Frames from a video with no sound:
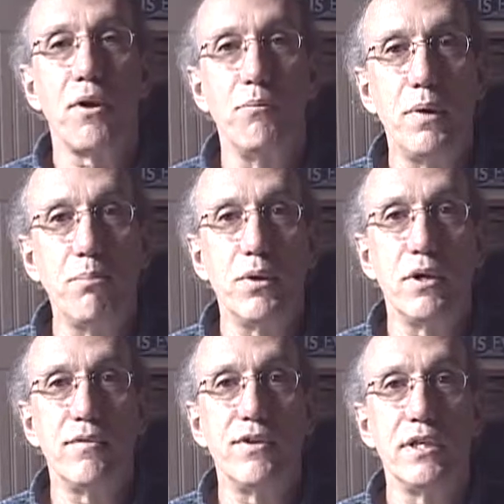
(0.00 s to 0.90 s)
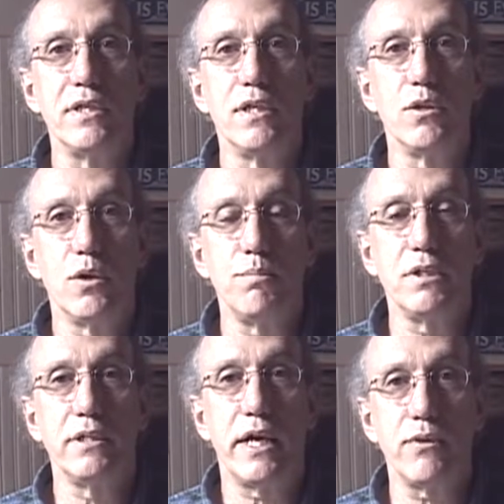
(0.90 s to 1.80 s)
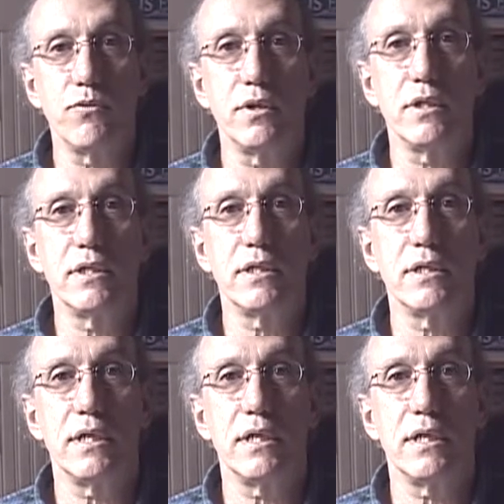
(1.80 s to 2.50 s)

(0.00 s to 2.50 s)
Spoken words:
member of the Global Network